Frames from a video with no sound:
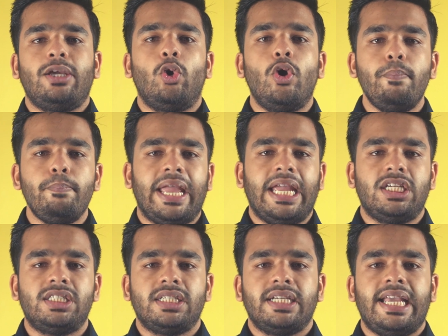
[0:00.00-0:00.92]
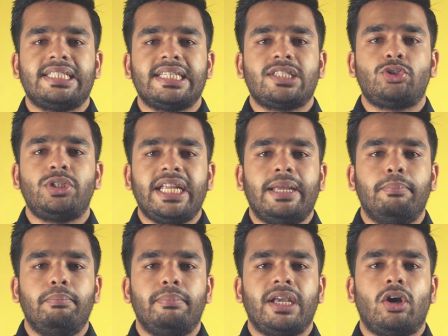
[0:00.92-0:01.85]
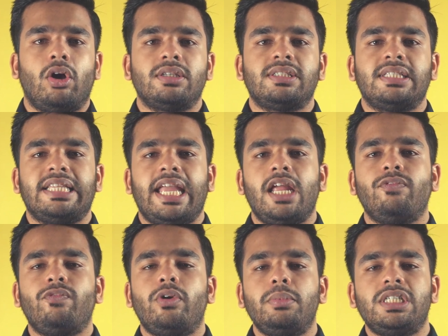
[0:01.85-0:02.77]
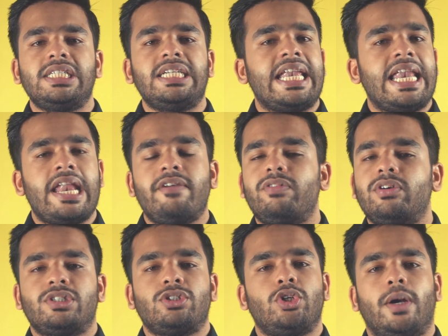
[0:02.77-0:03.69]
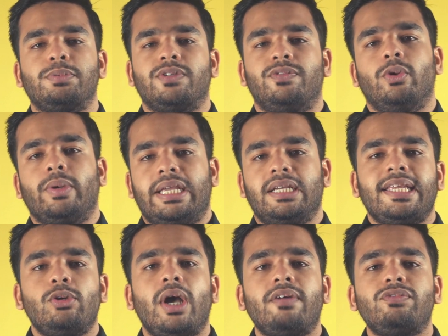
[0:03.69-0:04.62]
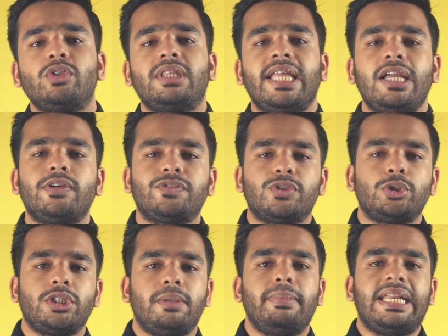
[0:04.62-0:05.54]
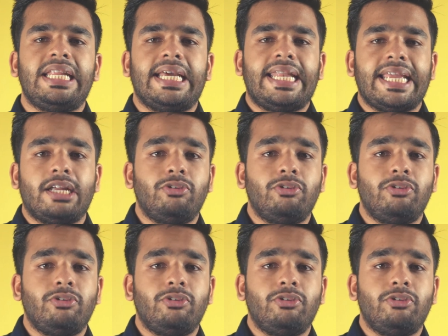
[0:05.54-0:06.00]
homepage is a stream because the information never stops flowing. You have to think of social media like a